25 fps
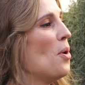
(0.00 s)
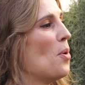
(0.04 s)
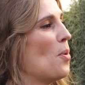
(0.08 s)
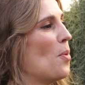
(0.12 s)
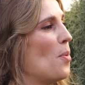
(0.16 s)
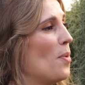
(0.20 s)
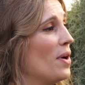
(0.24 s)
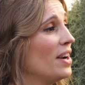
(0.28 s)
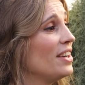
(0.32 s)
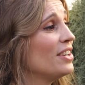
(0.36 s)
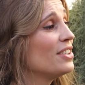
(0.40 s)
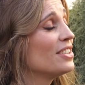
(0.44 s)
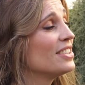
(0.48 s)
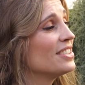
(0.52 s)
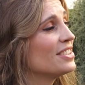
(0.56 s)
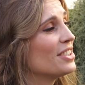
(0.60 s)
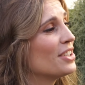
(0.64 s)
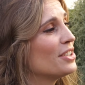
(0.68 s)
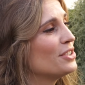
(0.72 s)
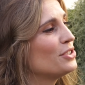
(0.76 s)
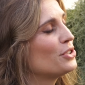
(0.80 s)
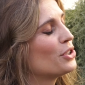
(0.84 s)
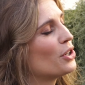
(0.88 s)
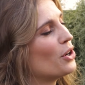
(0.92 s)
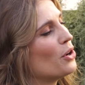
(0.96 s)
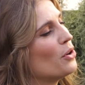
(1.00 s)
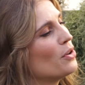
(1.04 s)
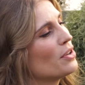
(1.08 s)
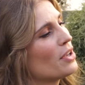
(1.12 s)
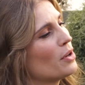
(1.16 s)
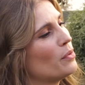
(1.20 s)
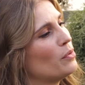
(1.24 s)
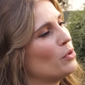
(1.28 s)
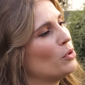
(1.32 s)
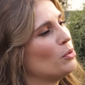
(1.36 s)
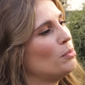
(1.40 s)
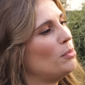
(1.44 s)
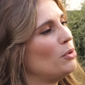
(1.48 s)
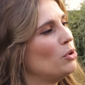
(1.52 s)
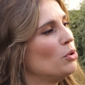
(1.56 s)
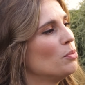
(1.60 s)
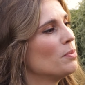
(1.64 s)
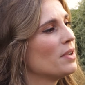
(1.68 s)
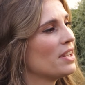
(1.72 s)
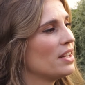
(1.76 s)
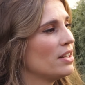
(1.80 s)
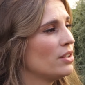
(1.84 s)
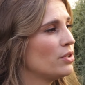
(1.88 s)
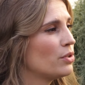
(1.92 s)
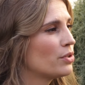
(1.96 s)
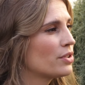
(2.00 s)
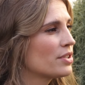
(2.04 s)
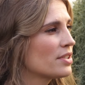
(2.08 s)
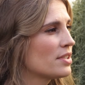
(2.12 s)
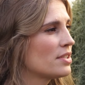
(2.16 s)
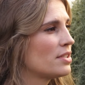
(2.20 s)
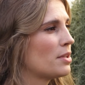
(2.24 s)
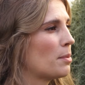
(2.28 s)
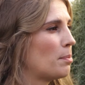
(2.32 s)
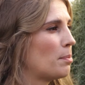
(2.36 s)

Whether or not your Hoya will bloom indoors